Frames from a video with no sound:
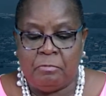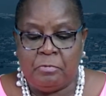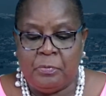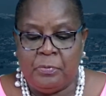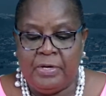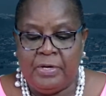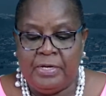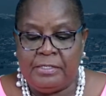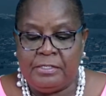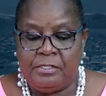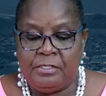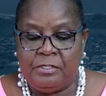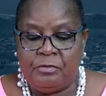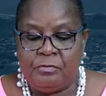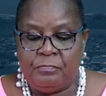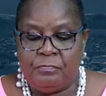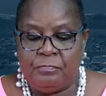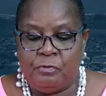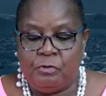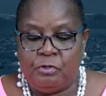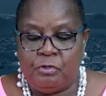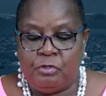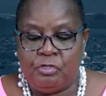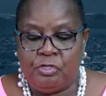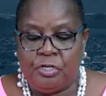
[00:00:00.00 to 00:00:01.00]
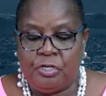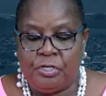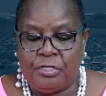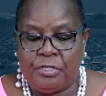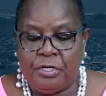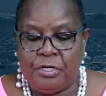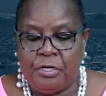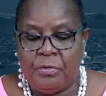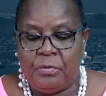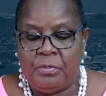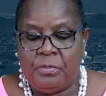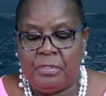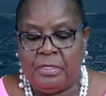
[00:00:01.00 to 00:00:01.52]
went into full
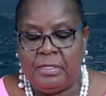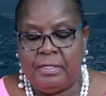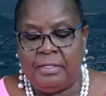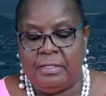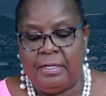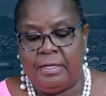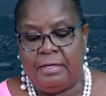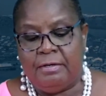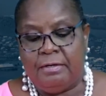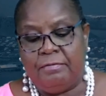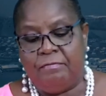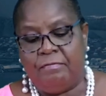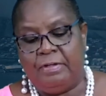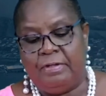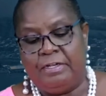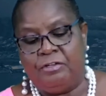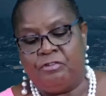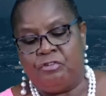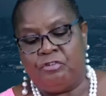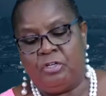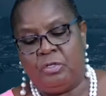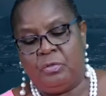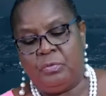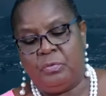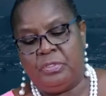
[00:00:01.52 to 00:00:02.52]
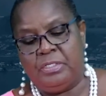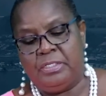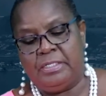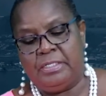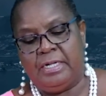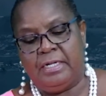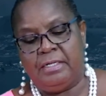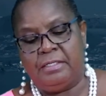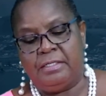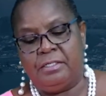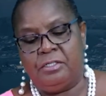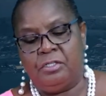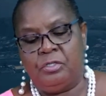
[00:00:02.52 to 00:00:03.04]
shutdown, and then eventually we
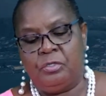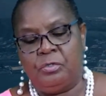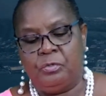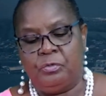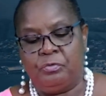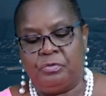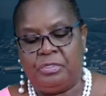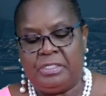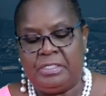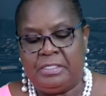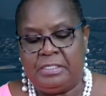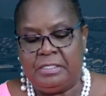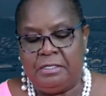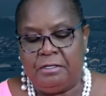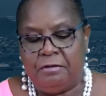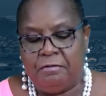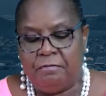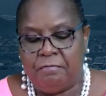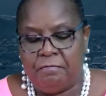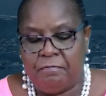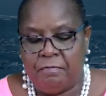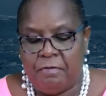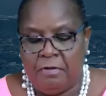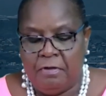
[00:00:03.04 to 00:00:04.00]
started to receive